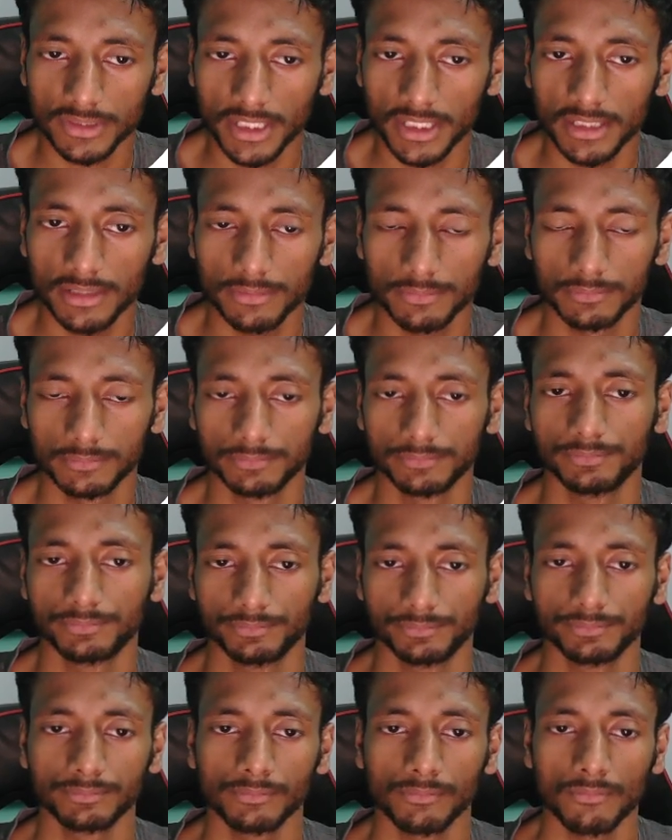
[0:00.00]
right?
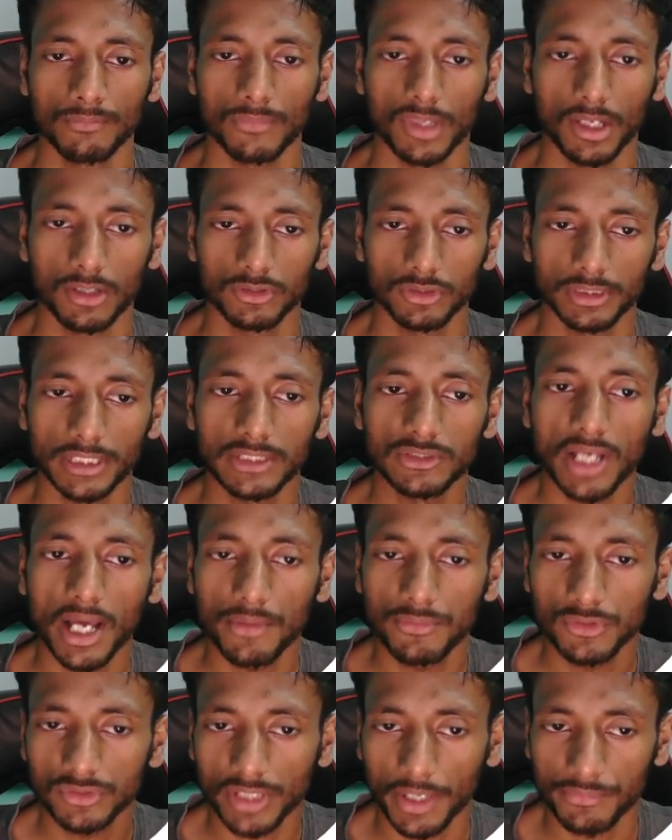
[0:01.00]
So that's why I have
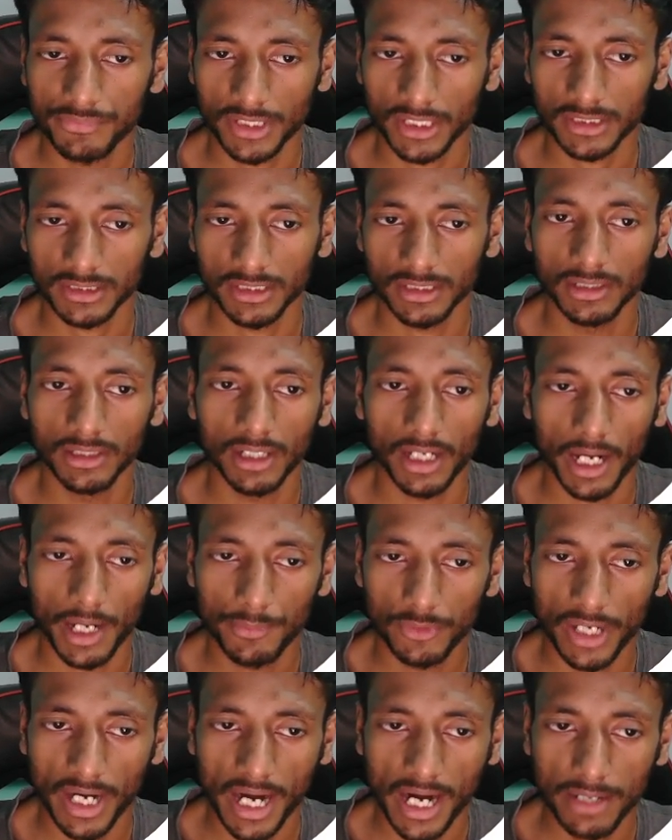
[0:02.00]
to subtract I have
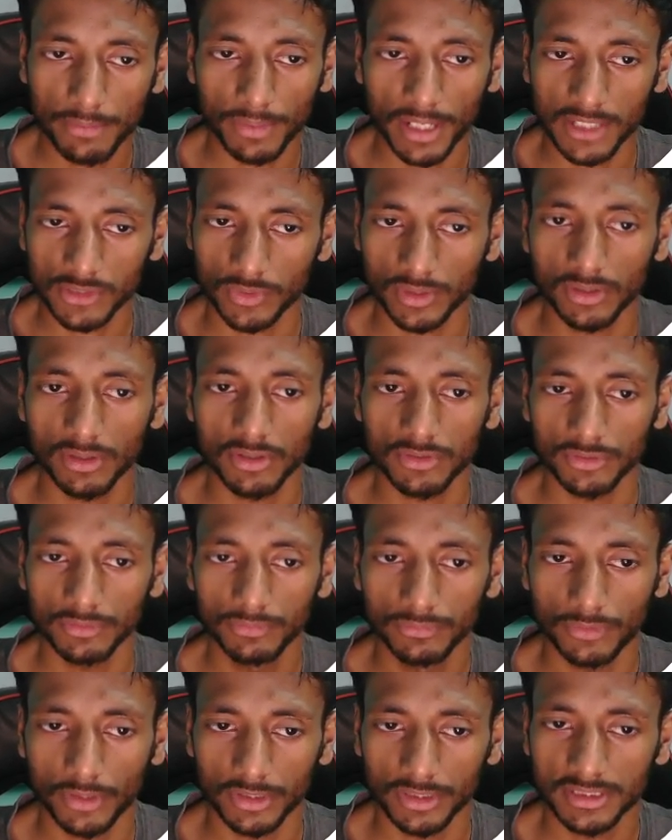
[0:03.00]
to add plus 1 also
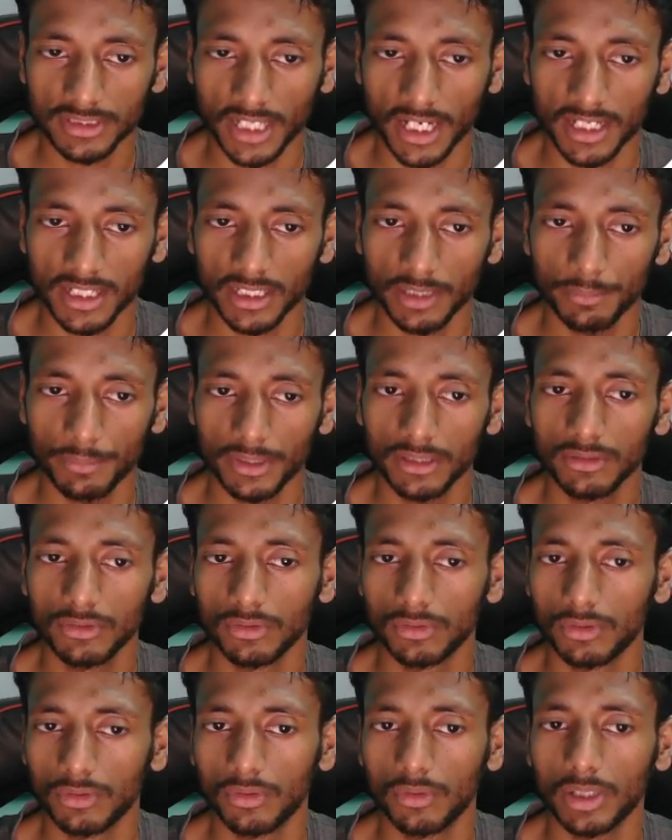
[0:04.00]
for this current number
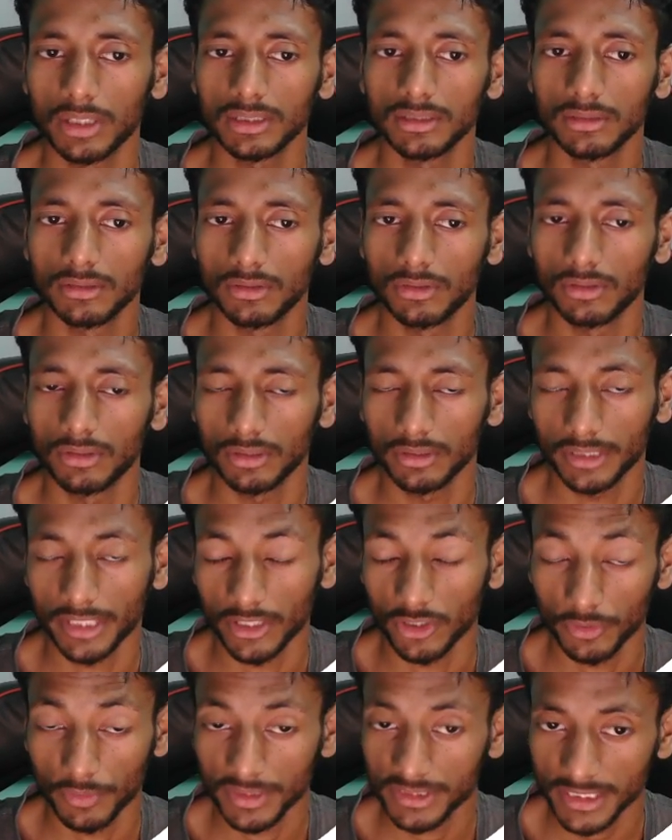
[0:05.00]
10 to the
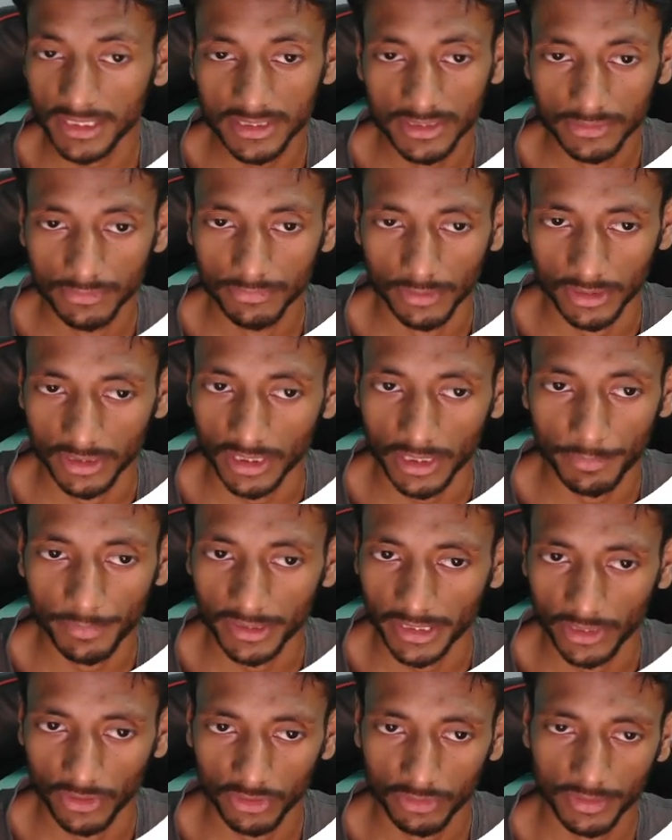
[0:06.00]
power 6, for the number
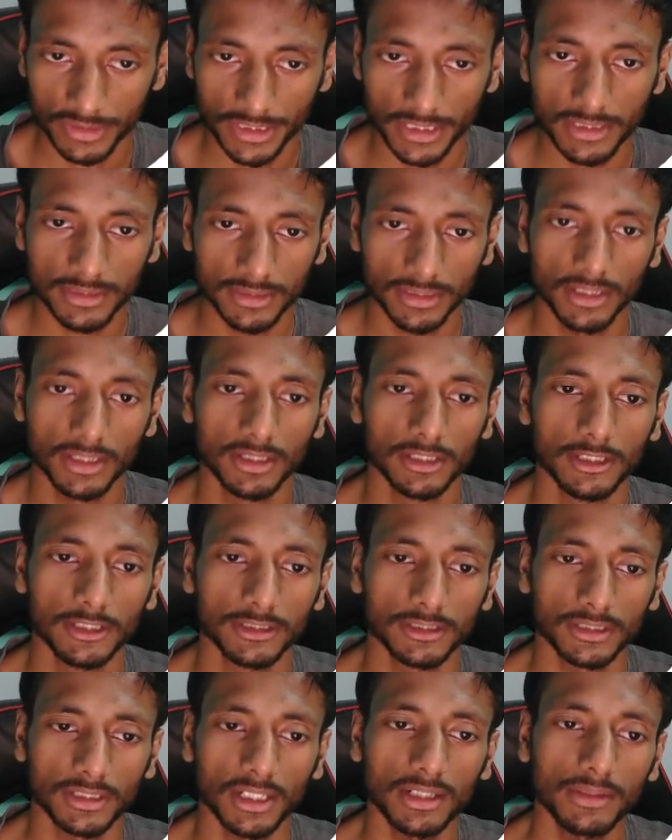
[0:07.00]
10 to the power 6.
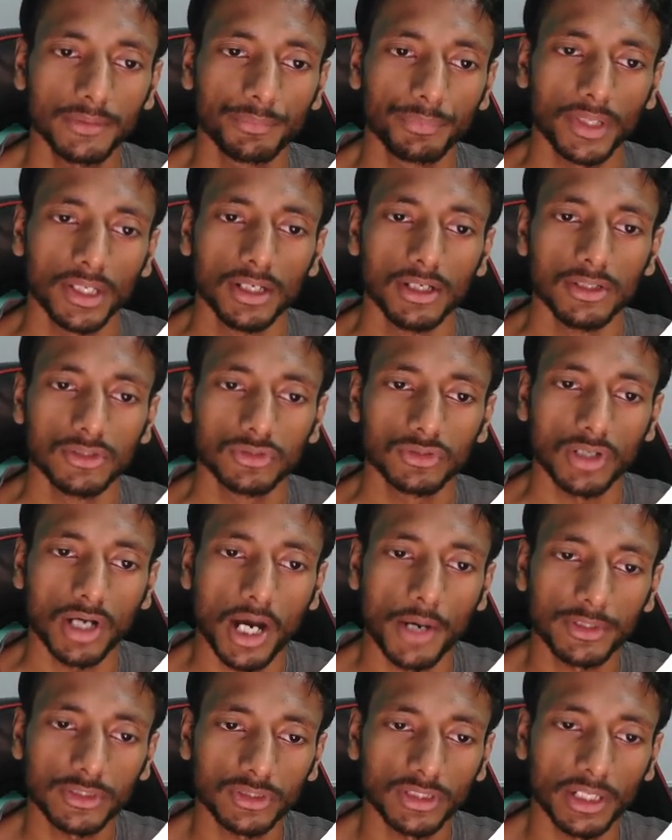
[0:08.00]
Clear? So how
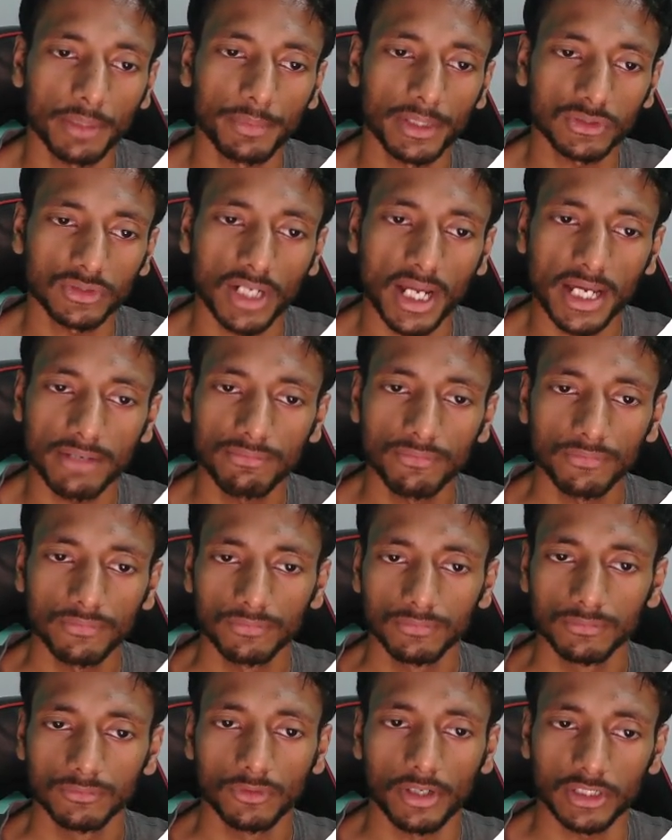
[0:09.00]
many number I have,
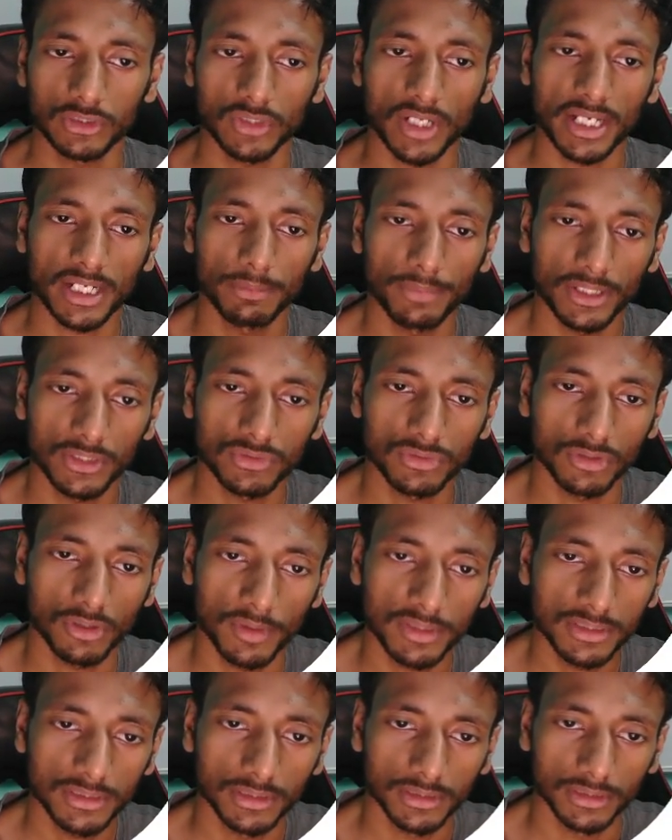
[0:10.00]
or I can place two commas,
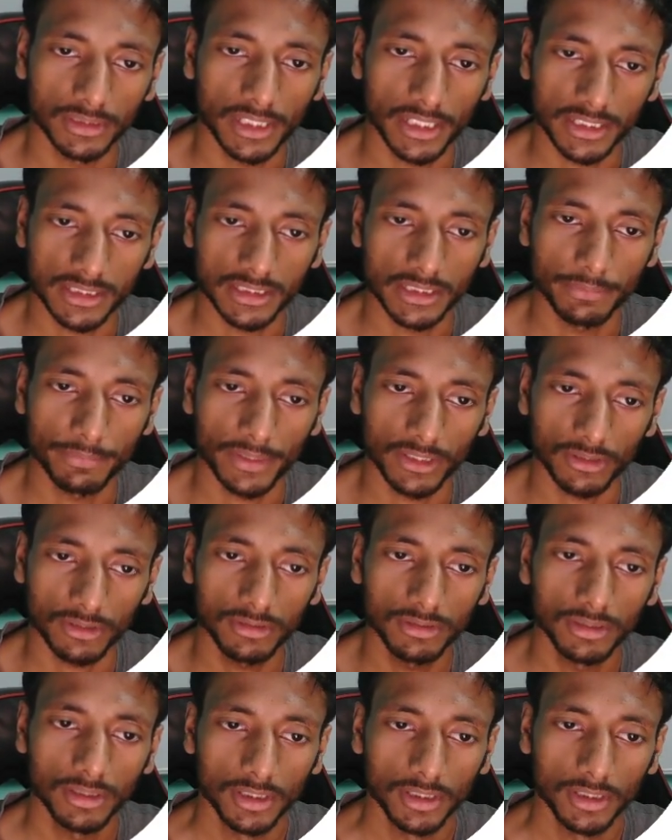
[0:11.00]
that is depend on